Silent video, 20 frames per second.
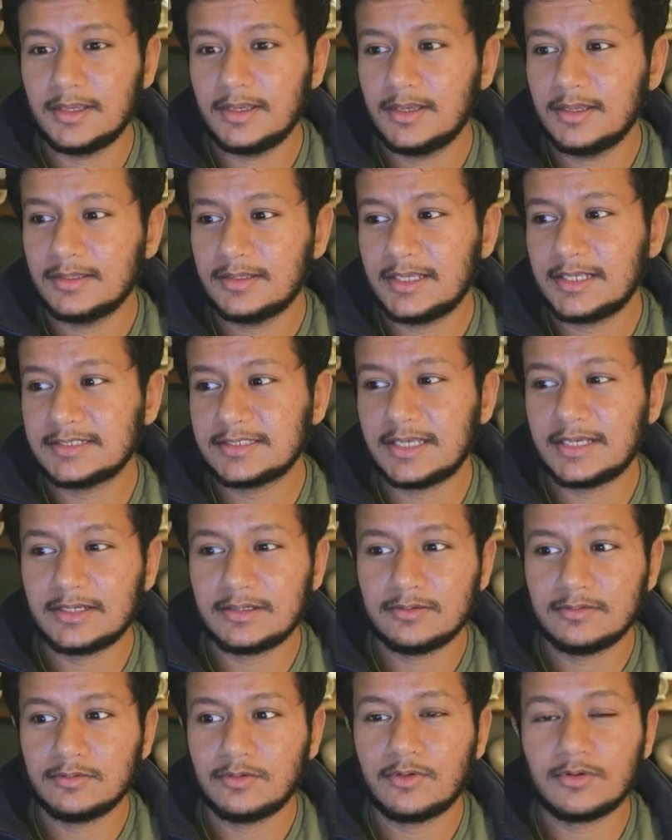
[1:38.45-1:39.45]
things like
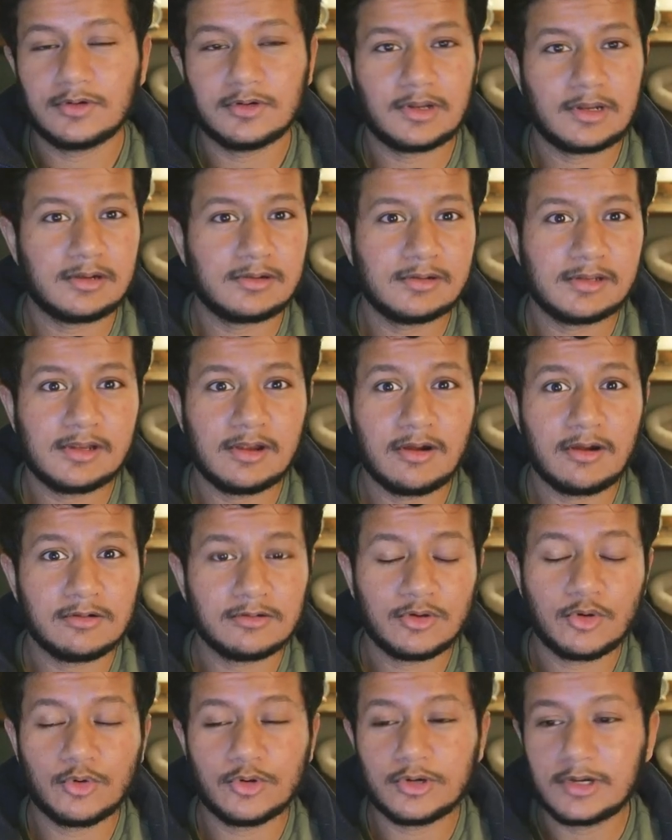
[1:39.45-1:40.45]
coronary
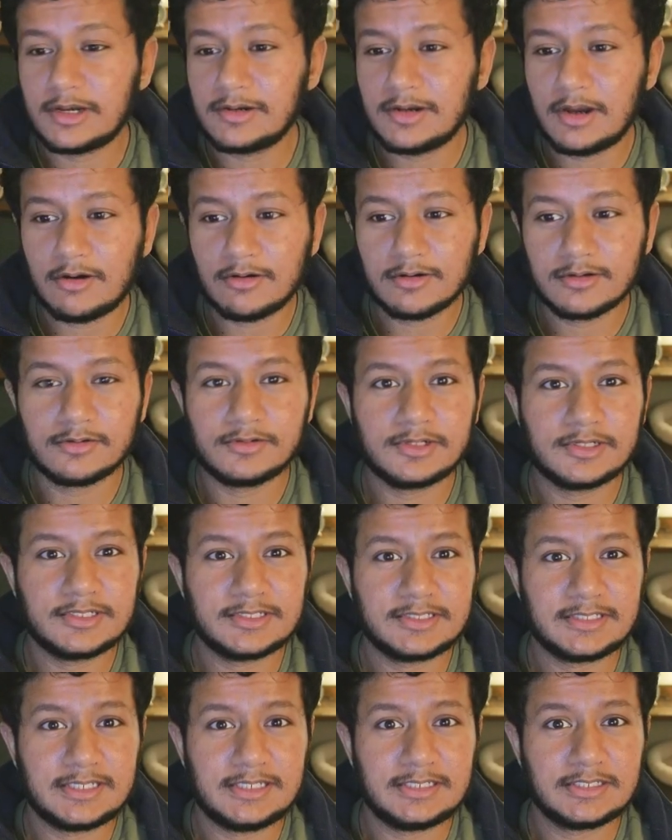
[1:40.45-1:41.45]
coronary artery
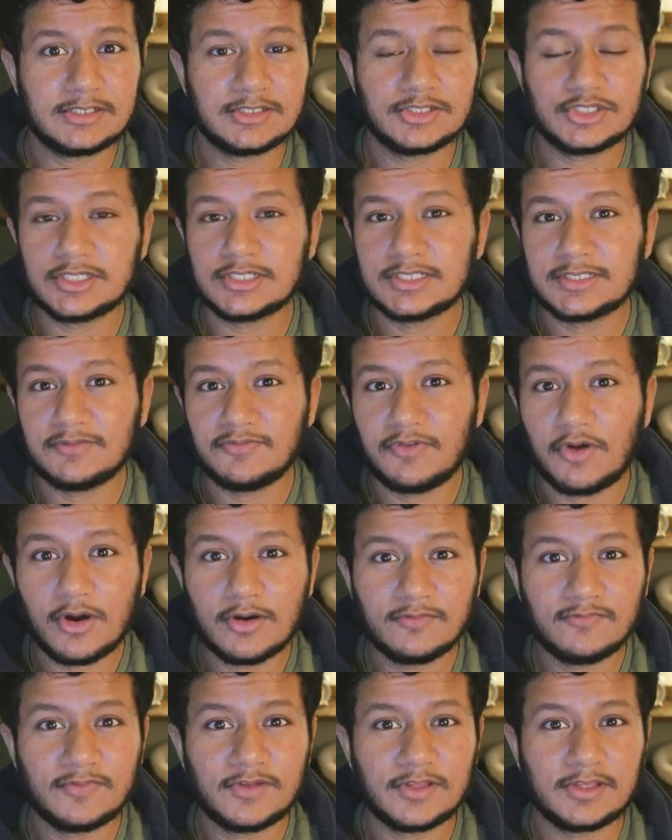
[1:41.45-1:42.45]
disease, congestive heart
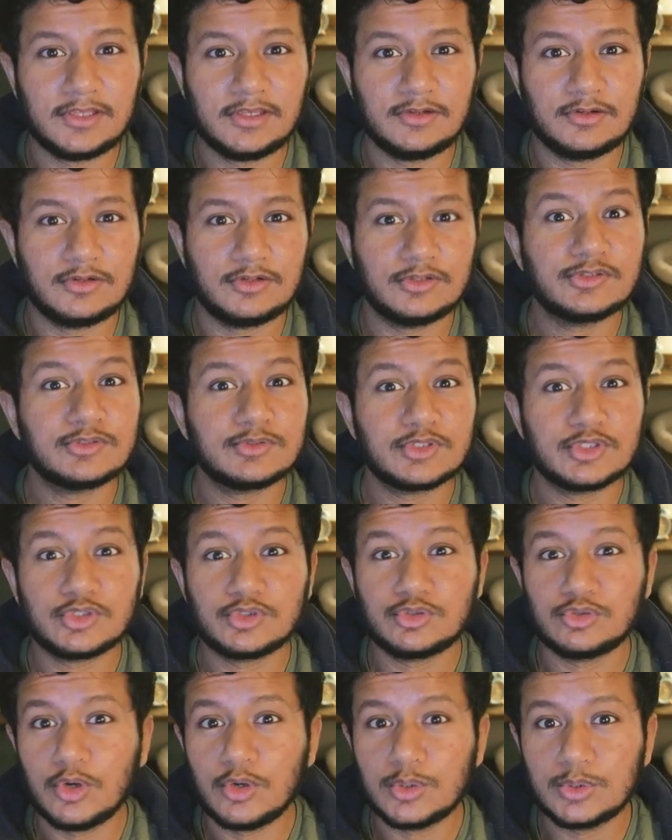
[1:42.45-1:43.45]
failure,
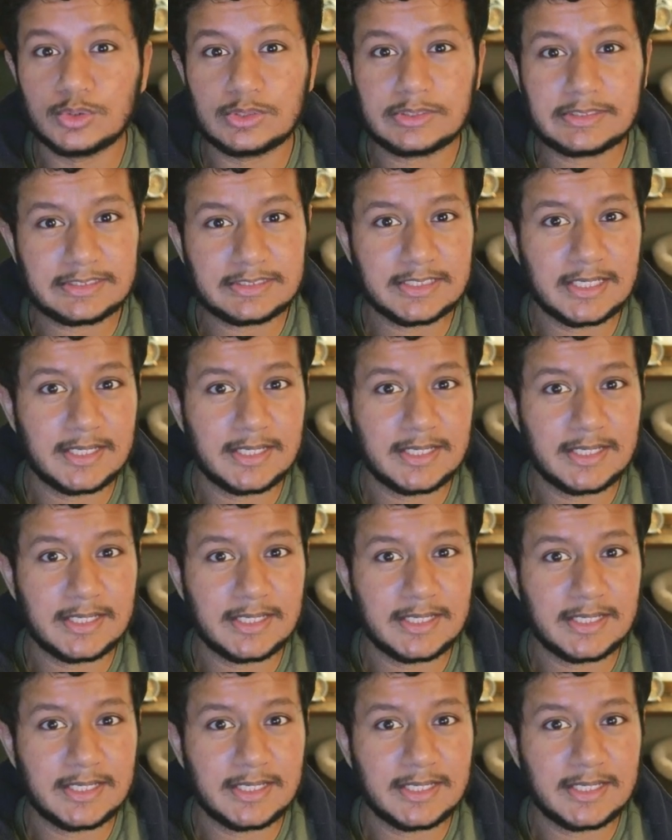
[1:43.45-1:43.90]
strokes,